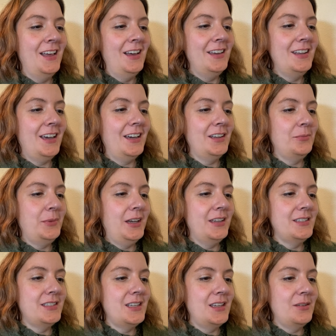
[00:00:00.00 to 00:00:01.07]

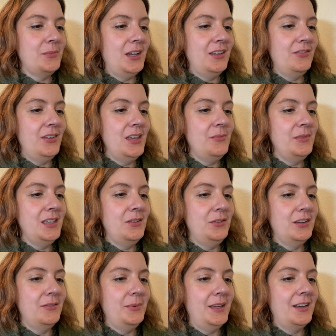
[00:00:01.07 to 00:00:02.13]
Anonymizing my family would
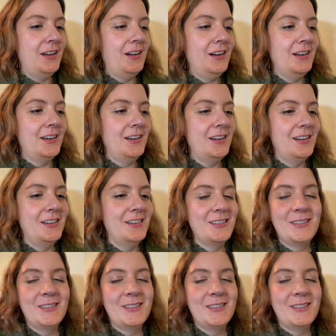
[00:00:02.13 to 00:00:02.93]
have been harder,